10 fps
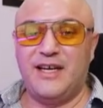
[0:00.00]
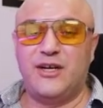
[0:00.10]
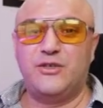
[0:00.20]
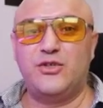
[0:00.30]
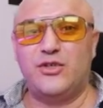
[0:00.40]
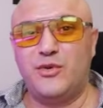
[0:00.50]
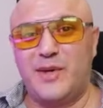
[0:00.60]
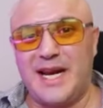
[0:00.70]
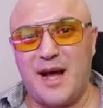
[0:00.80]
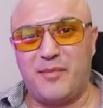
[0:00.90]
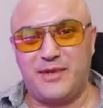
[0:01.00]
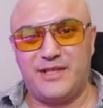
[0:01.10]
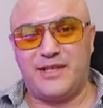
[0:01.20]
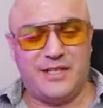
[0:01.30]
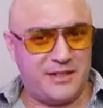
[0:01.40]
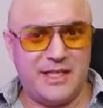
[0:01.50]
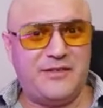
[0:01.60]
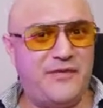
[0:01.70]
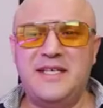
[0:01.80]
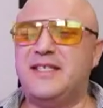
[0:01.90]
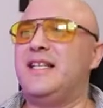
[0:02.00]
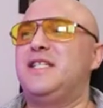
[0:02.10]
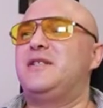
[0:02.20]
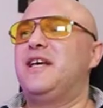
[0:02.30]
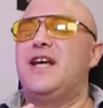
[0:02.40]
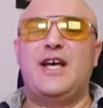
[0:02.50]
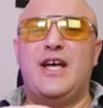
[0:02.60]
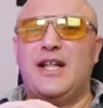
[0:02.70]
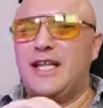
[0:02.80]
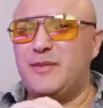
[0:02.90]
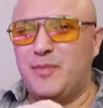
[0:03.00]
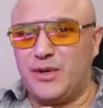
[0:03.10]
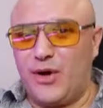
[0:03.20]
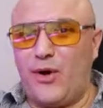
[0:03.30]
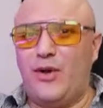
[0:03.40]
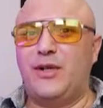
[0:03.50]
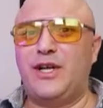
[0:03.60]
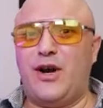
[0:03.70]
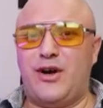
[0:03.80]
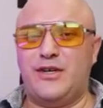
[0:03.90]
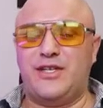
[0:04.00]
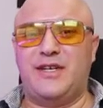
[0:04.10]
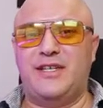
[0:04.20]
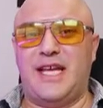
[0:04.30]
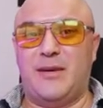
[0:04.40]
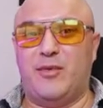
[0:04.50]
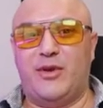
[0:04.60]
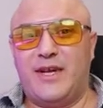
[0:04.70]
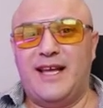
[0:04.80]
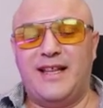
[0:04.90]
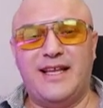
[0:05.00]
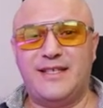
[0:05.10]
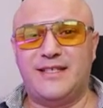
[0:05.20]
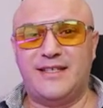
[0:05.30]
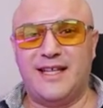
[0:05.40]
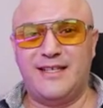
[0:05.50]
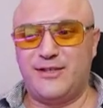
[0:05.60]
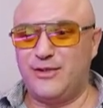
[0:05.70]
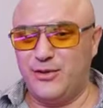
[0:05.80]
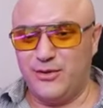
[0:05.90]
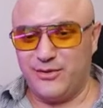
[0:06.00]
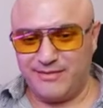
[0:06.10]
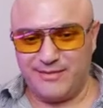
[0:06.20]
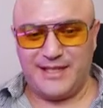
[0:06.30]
Because usually what happens, let's face it, let's put all the cards on the table, okay? Let's do